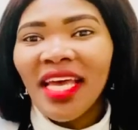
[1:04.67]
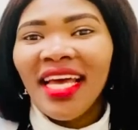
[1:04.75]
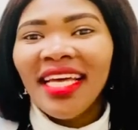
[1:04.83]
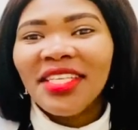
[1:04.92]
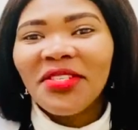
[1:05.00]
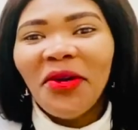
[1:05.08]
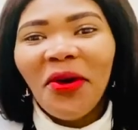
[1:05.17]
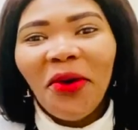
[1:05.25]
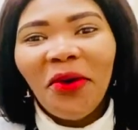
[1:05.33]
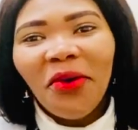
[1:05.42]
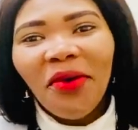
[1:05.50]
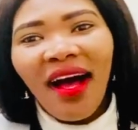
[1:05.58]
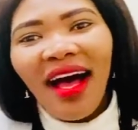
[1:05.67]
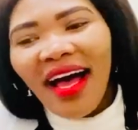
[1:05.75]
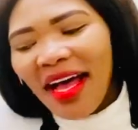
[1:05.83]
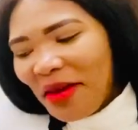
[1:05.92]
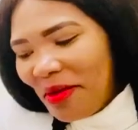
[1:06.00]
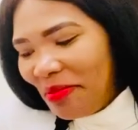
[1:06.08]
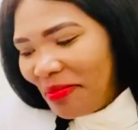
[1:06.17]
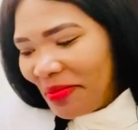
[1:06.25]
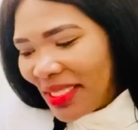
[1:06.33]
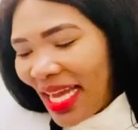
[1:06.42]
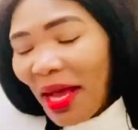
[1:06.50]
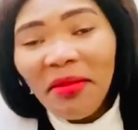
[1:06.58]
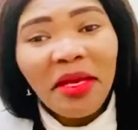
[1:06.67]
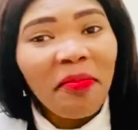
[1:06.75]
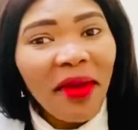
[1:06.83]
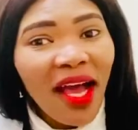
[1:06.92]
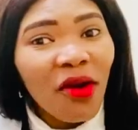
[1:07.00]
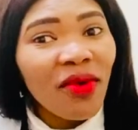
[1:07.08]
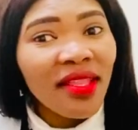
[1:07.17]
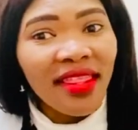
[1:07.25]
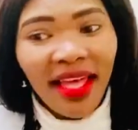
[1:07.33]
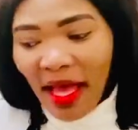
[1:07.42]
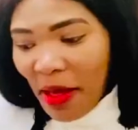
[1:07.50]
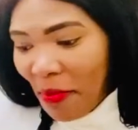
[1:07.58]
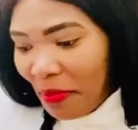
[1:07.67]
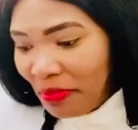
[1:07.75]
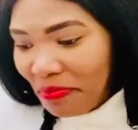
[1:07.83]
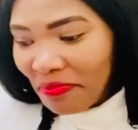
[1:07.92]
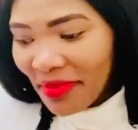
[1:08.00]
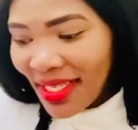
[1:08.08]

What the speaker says: So I'm coming back with a